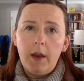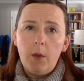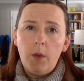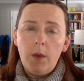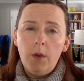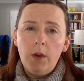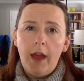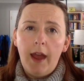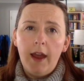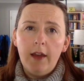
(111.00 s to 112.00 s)
we will
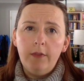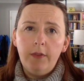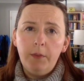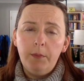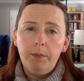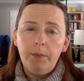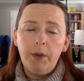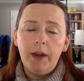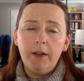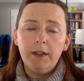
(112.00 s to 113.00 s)
have
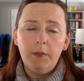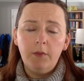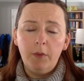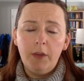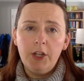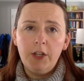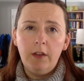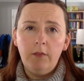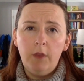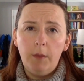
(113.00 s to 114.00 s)
put out some information
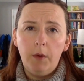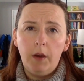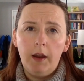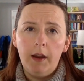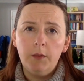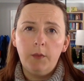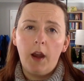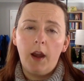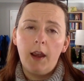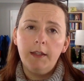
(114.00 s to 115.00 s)
in February as
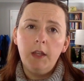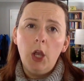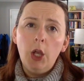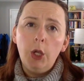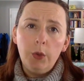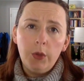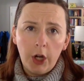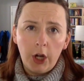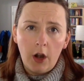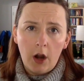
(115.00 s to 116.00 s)
far as who the
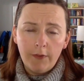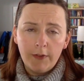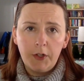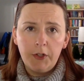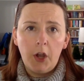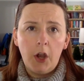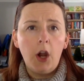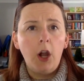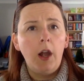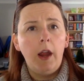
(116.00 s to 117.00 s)
current officers
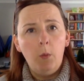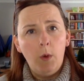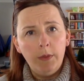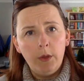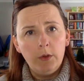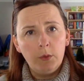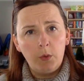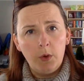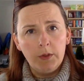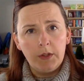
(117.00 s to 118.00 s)
are and what those
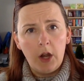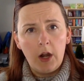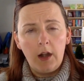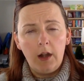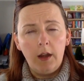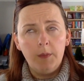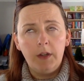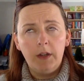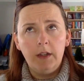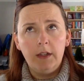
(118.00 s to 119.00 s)
roles are.
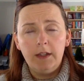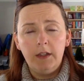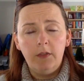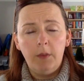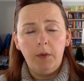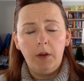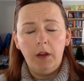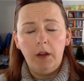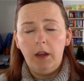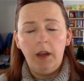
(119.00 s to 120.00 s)
Sorry, did I say February? In